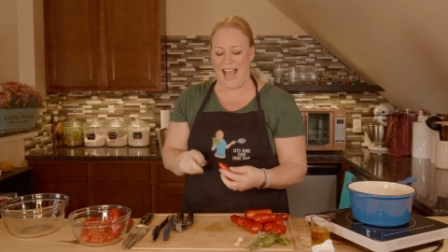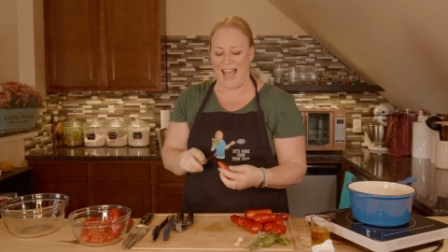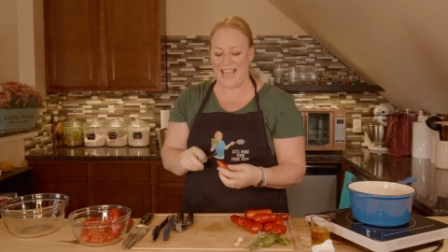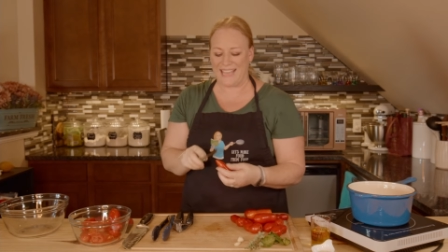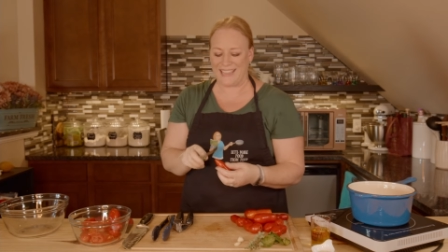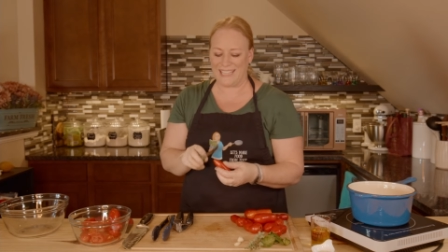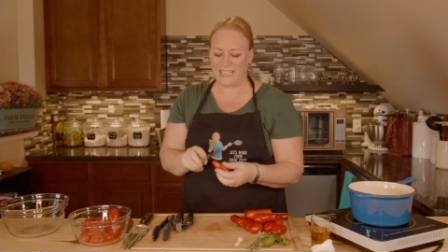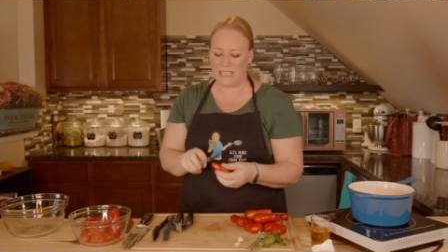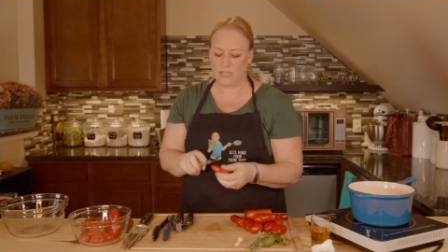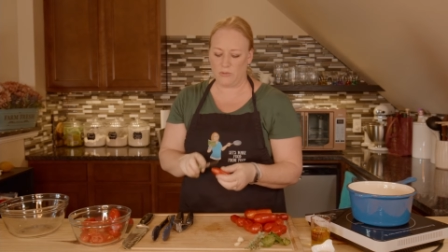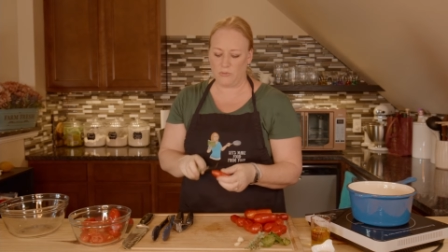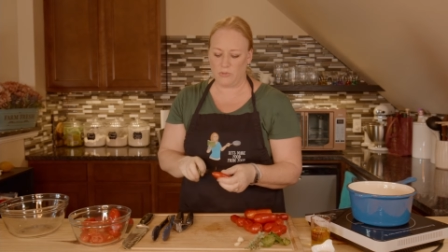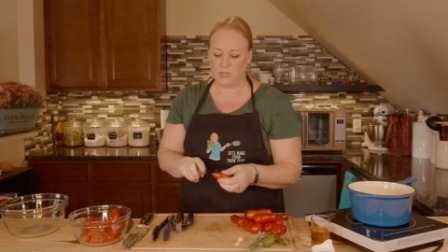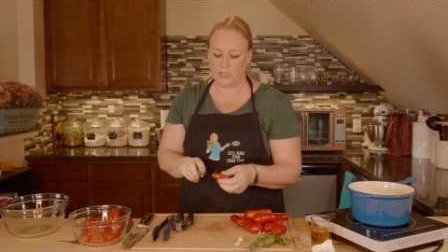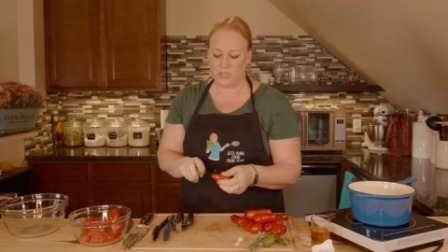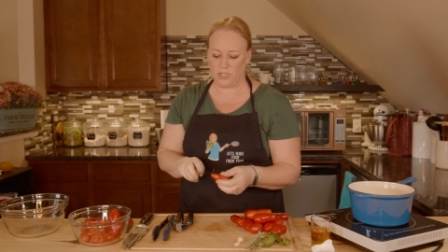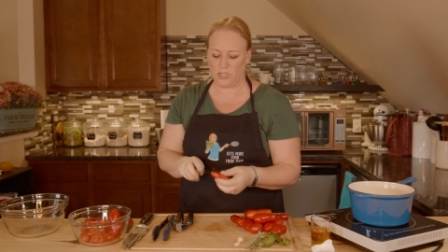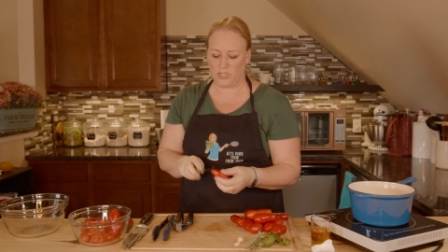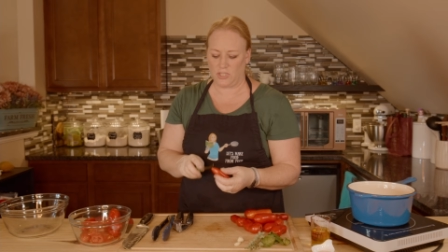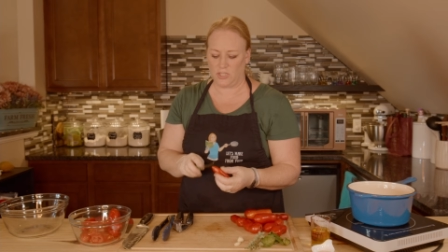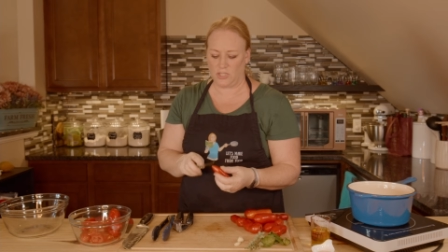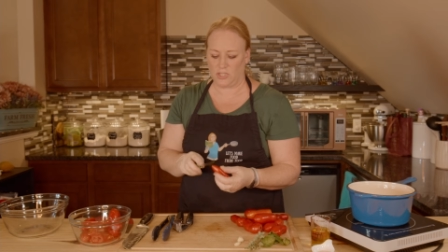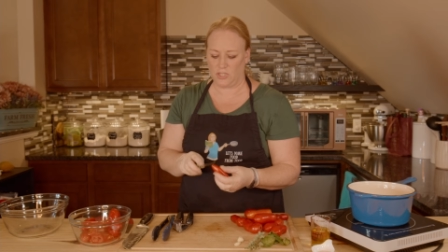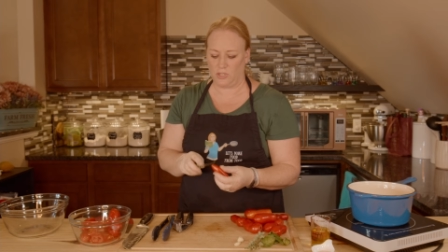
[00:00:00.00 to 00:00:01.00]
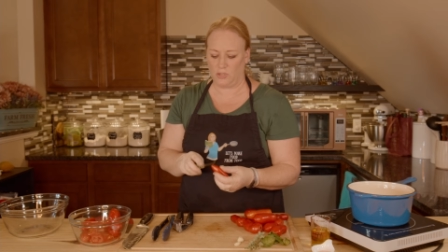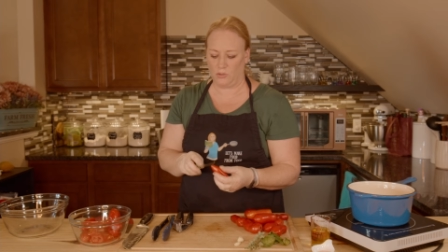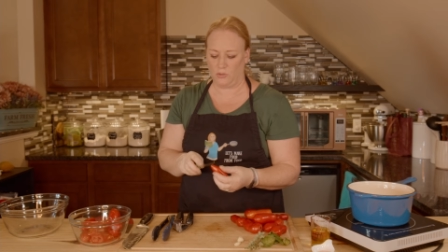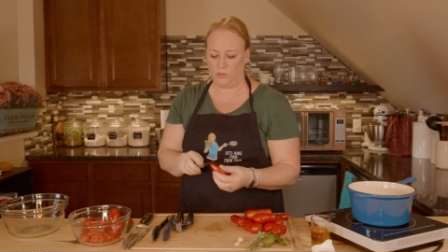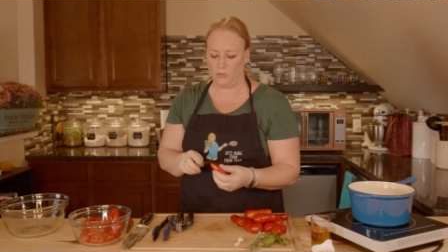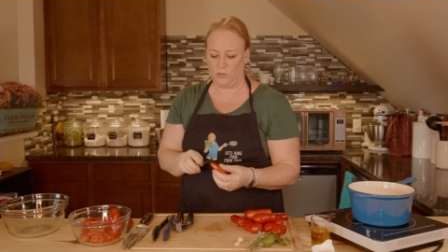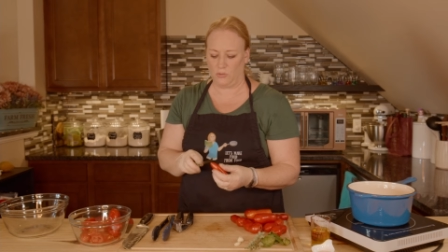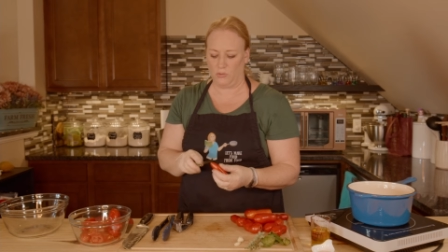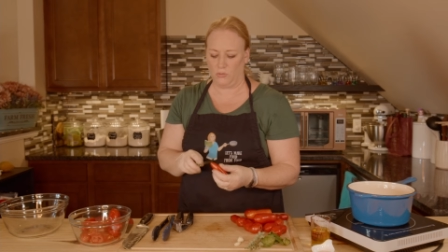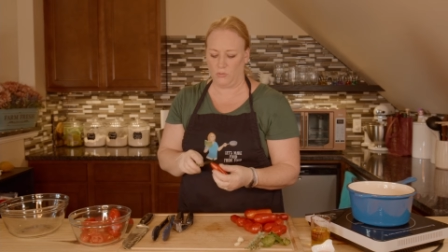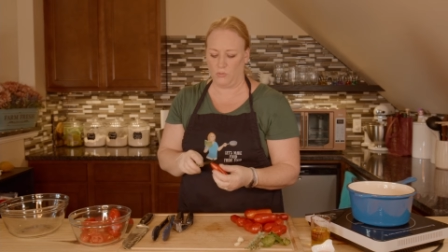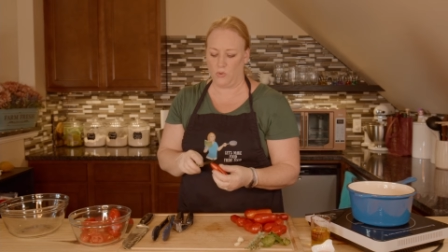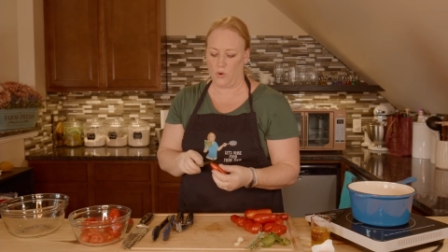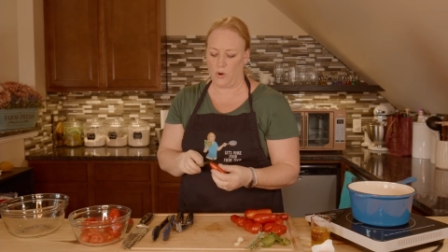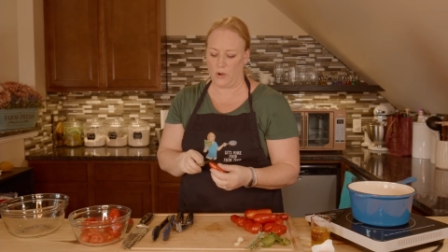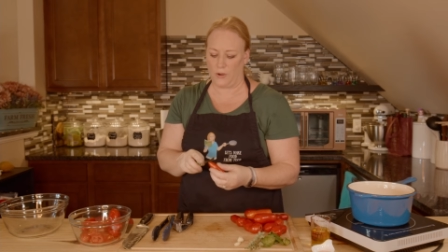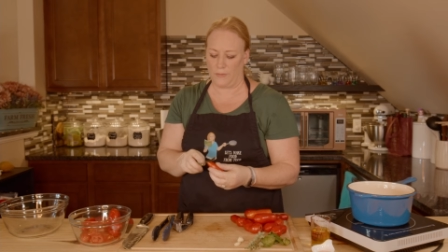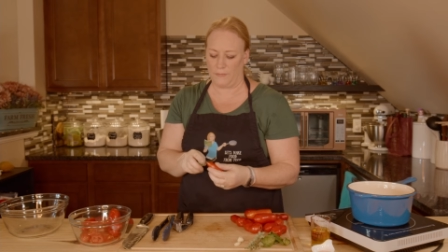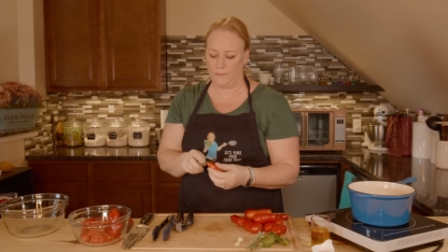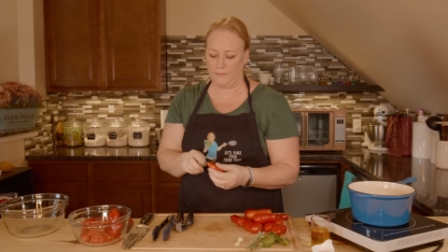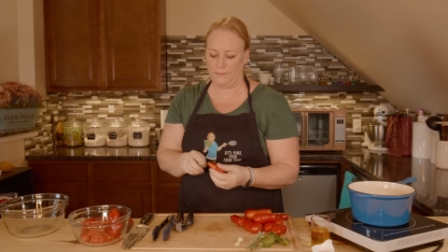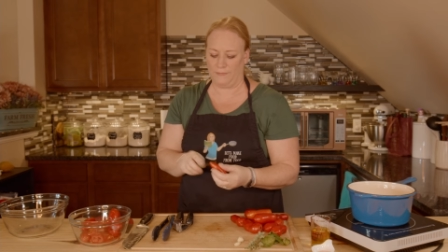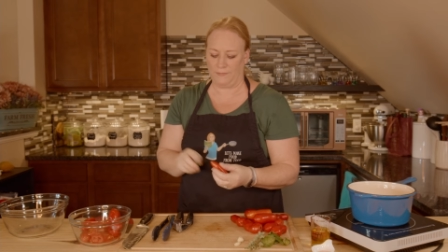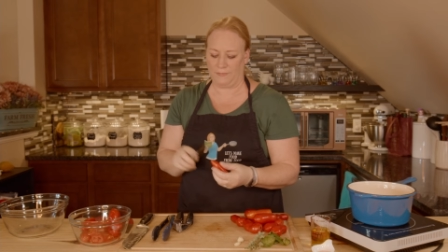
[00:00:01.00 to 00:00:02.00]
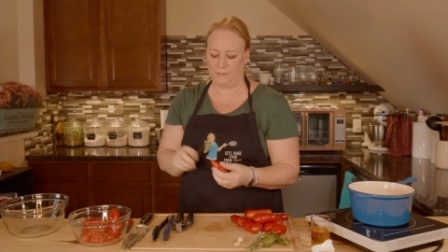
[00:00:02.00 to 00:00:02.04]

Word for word: I think it was just too warm